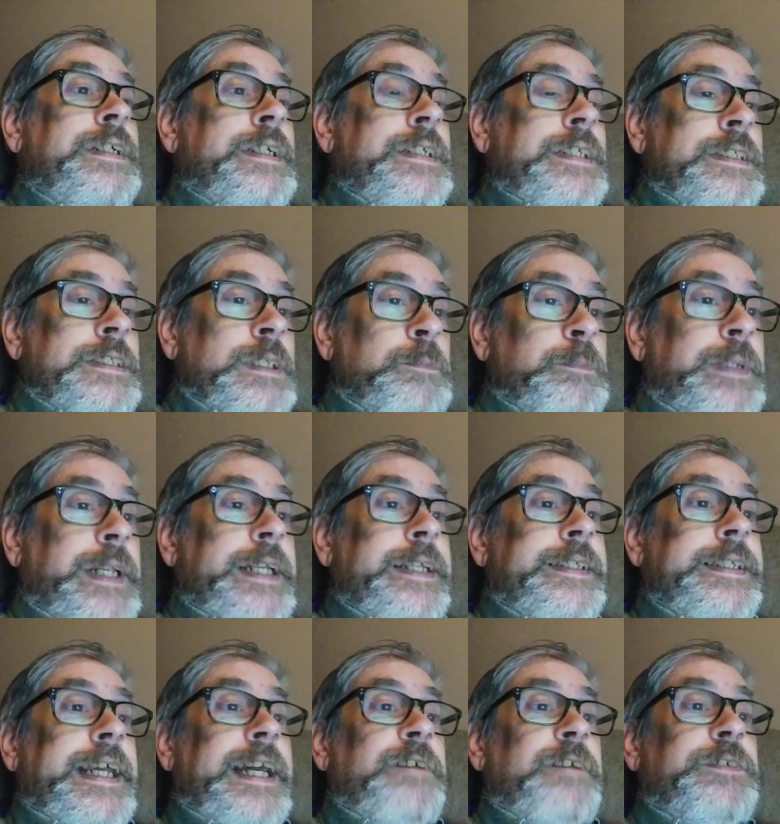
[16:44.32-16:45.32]
Some
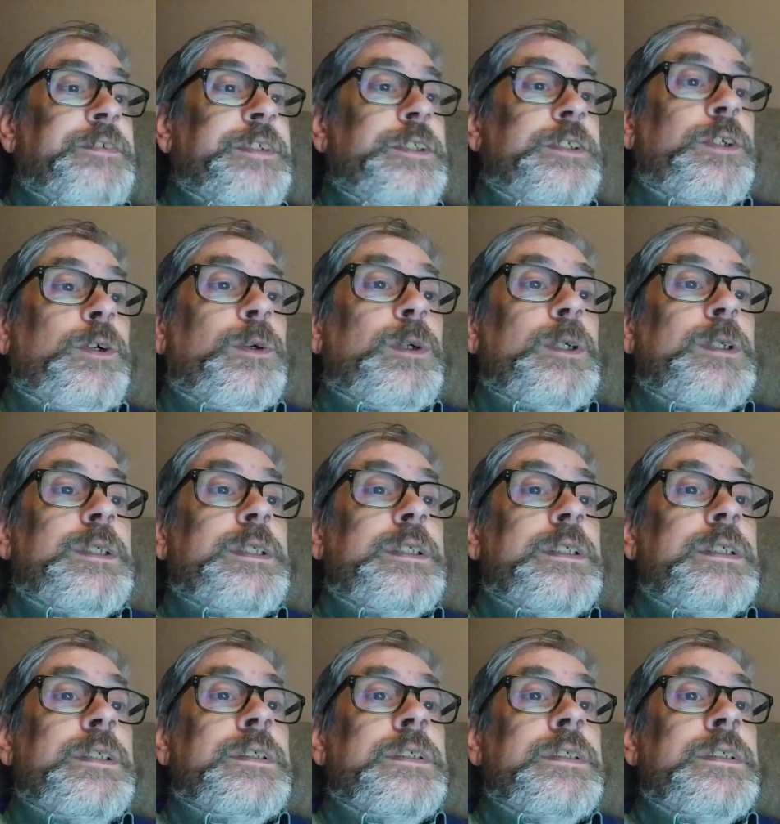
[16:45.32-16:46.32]
10th Avenue
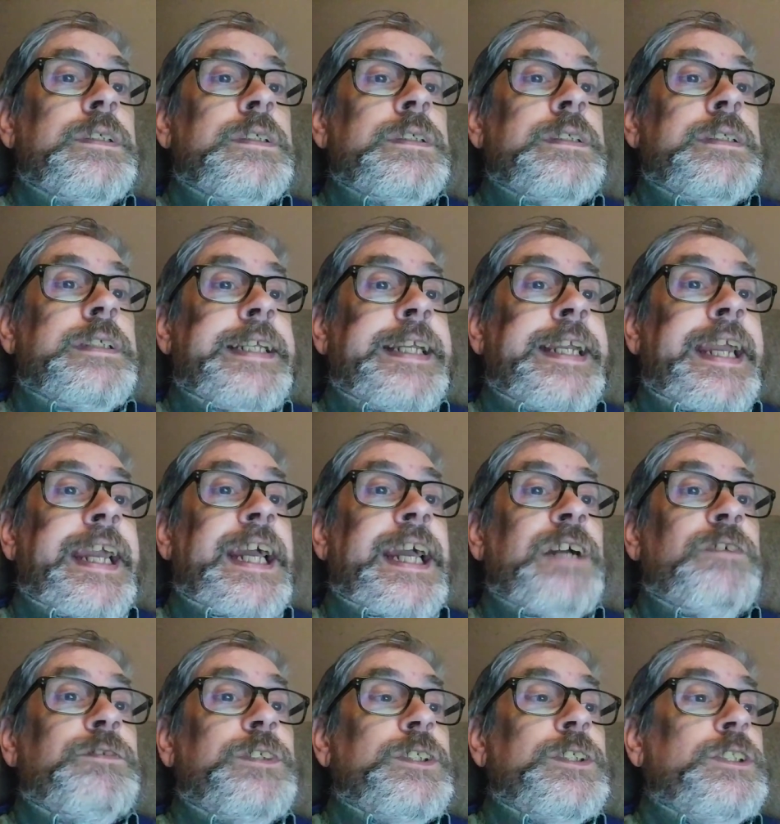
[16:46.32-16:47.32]
North, The
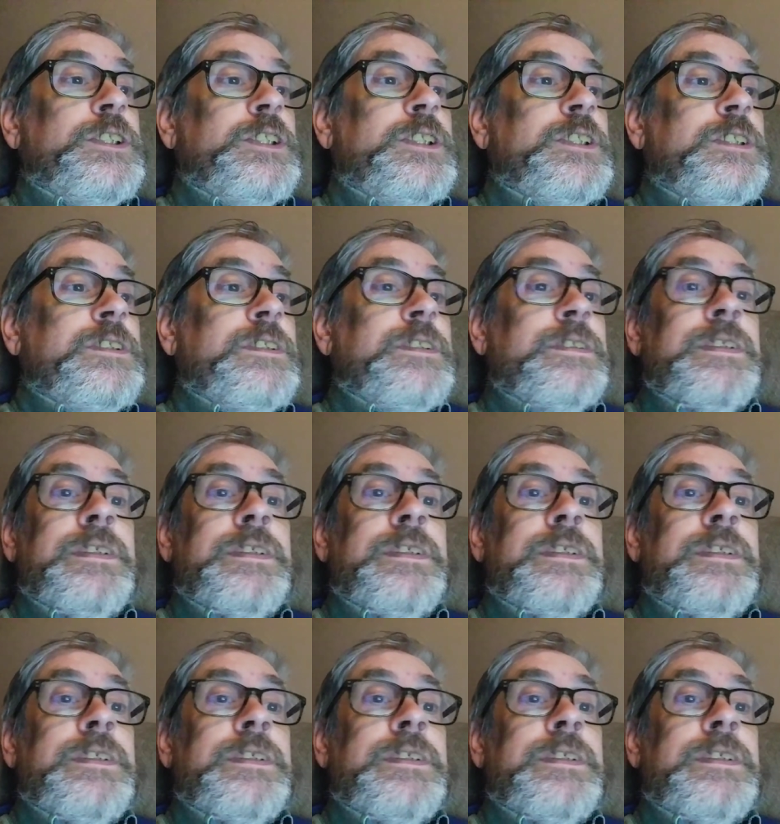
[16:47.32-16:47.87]
Afters.